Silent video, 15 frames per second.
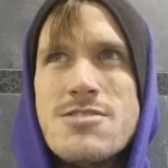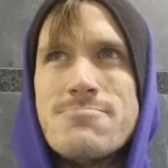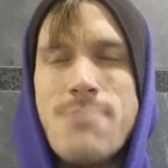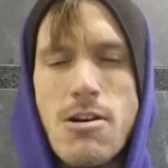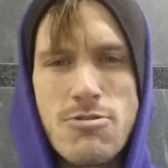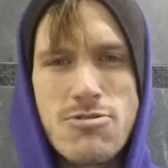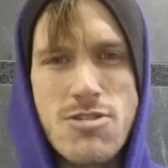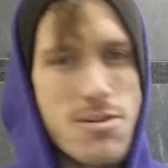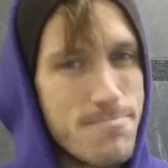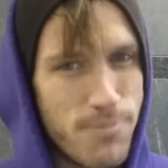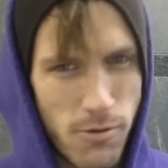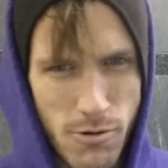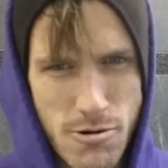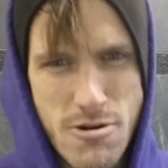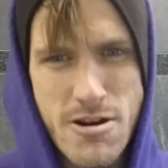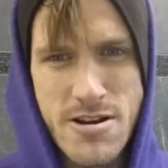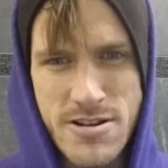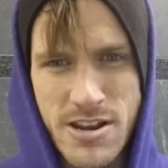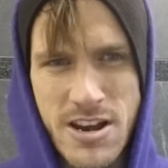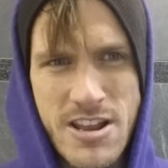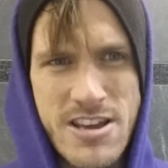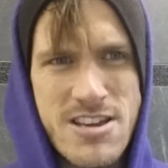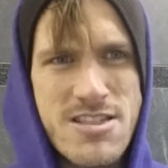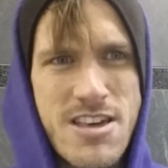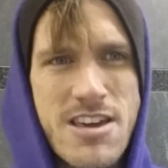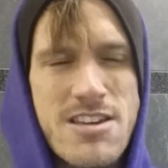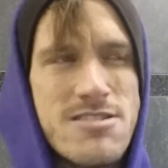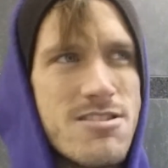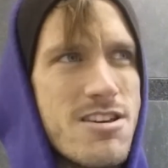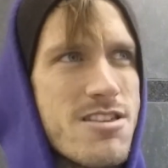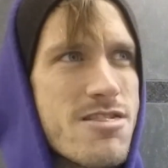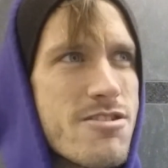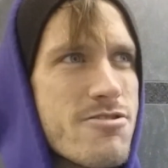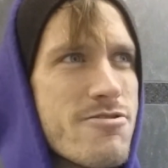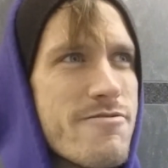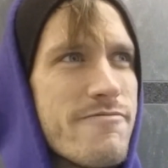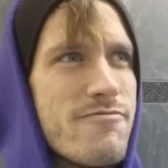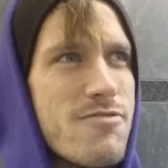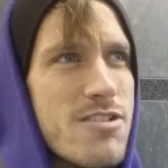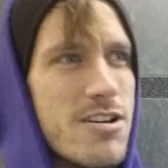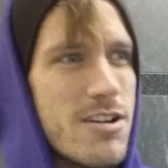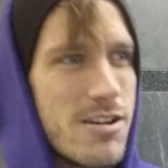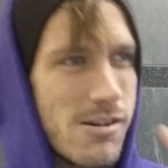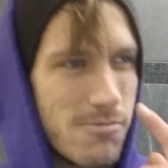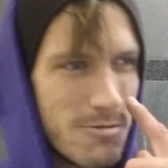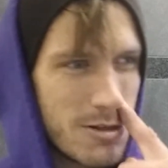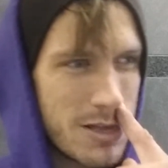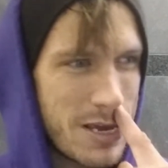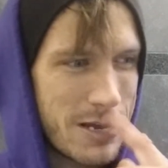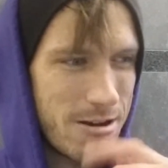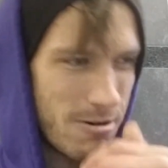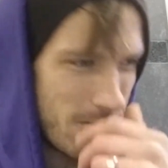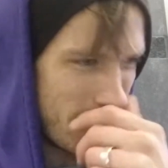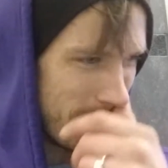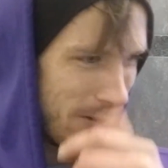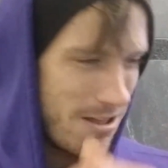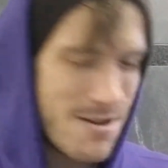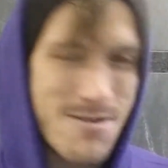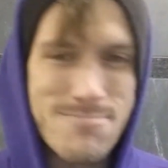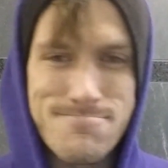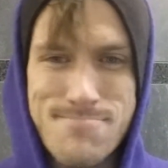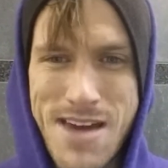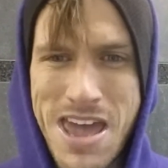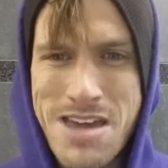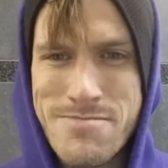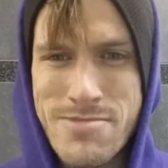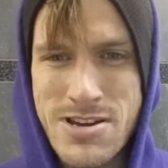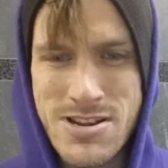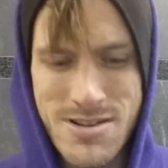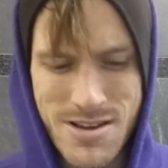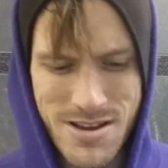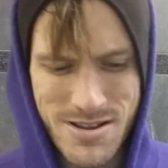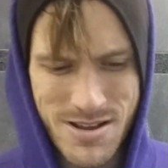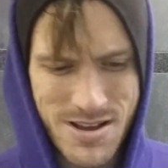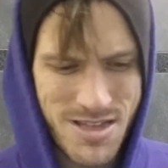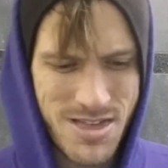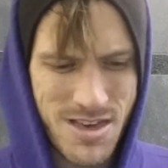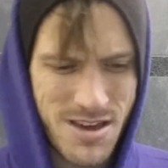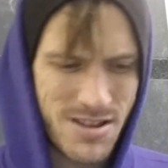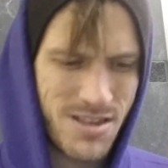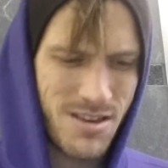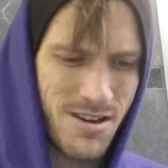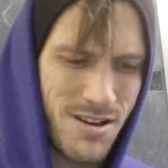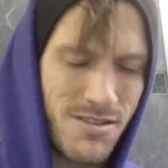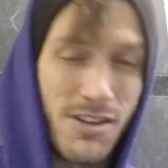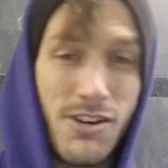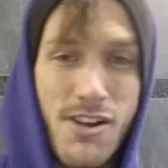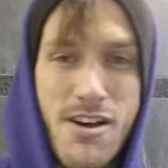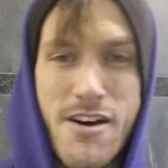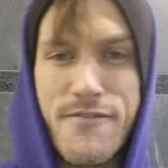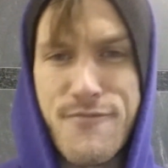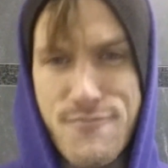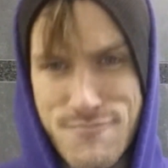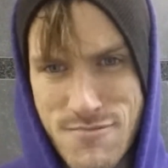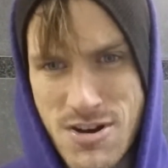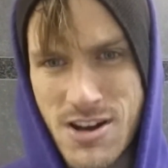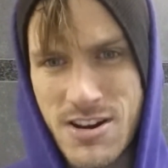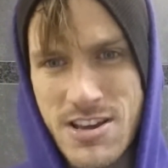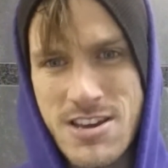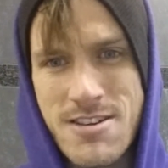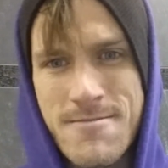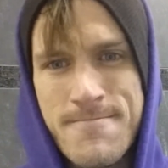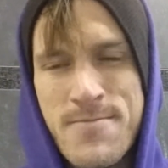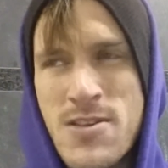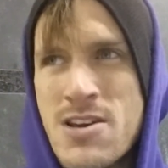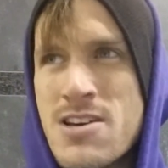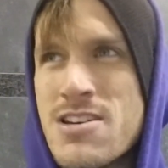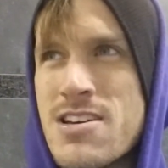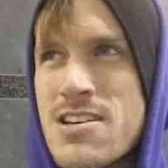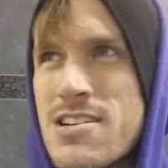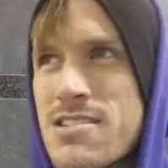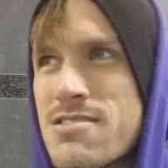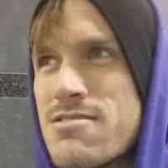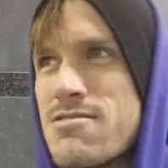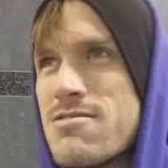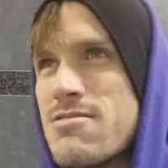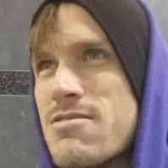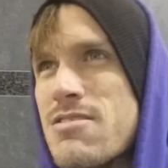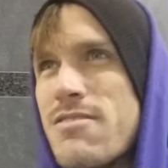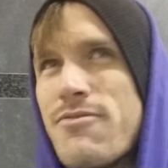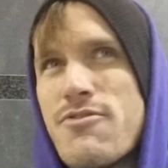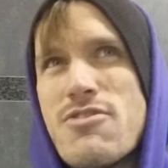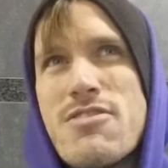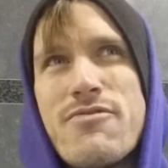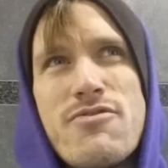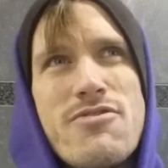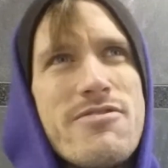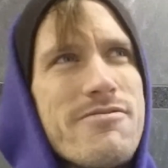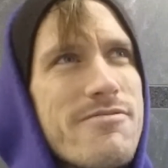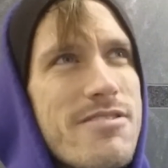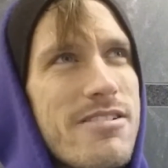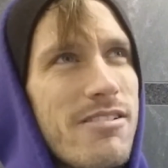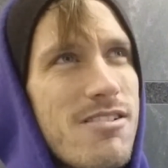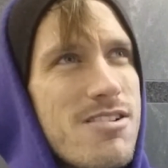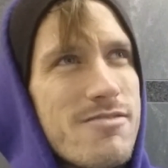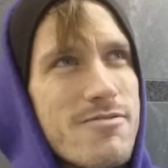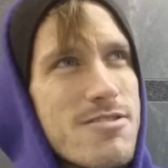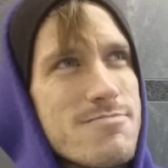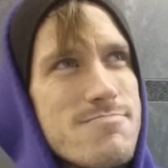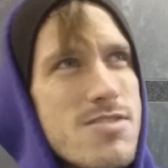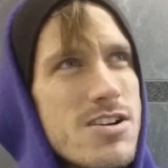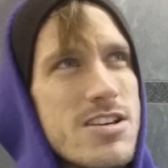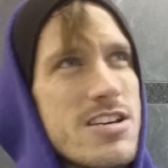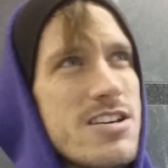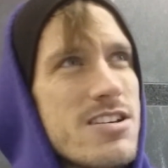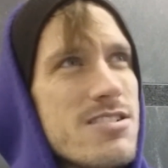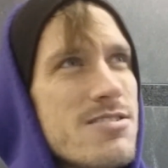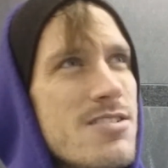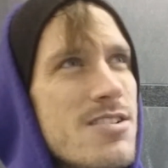most importantly, they serve what they call mammon, and that's the love for money. And if you're in love with money,